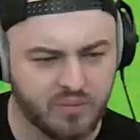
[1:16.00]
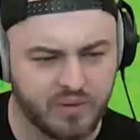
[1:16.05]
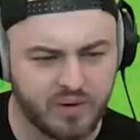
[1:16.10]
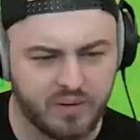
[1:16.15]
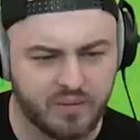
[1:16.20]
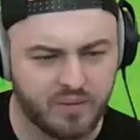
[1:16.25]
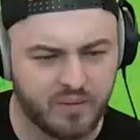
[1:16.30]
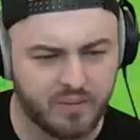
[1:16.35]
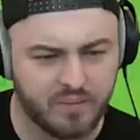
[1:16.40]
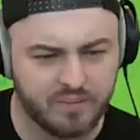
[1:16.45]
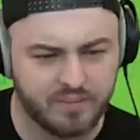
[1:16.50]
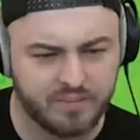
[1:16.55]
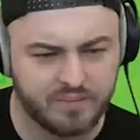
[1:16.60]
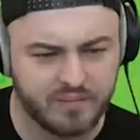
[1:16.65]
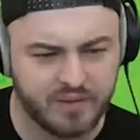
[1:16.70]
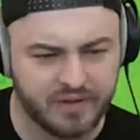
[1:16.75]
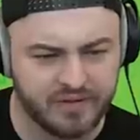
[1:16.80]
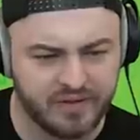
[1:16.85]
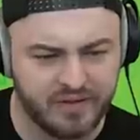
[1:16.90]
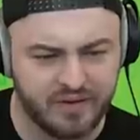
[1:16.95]
our bank.
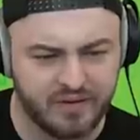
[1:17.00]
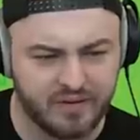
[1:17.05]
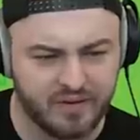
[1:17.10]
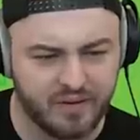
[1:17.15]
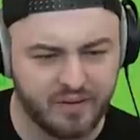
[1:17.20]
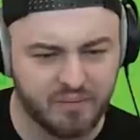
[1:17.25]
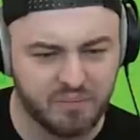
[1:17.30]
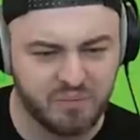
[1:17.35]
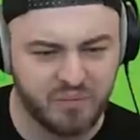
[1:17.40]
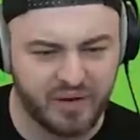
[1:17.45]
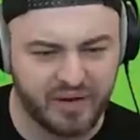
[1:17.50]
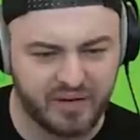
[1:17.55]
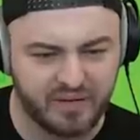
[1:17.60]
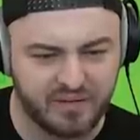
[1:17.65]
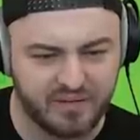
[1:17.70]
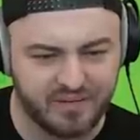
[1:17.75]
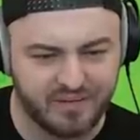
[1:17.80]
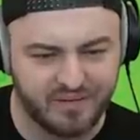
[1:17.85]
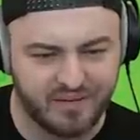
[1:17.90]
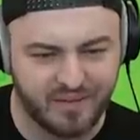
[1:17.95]
Unhack it? from it. Wait,
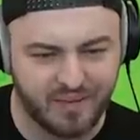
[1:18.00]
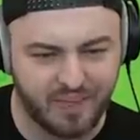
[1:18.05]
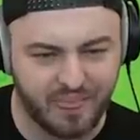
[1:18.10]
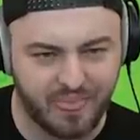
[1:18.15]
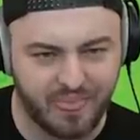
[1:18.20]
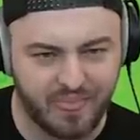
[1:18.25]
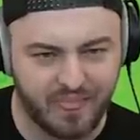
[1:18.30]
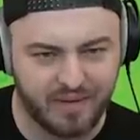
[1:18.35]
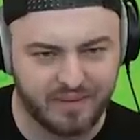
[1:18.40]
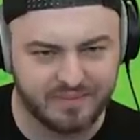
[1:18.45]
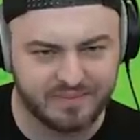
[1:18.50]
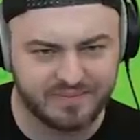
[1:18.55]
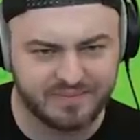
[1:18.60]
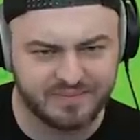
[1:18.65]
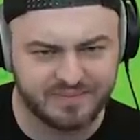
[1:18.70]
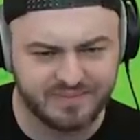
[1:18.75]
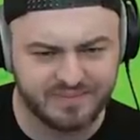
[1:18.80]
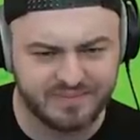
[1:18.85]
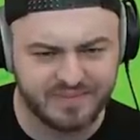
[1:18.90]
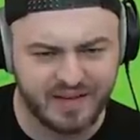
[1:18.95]
unhack it
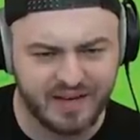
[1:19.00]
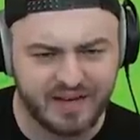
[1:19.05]
now.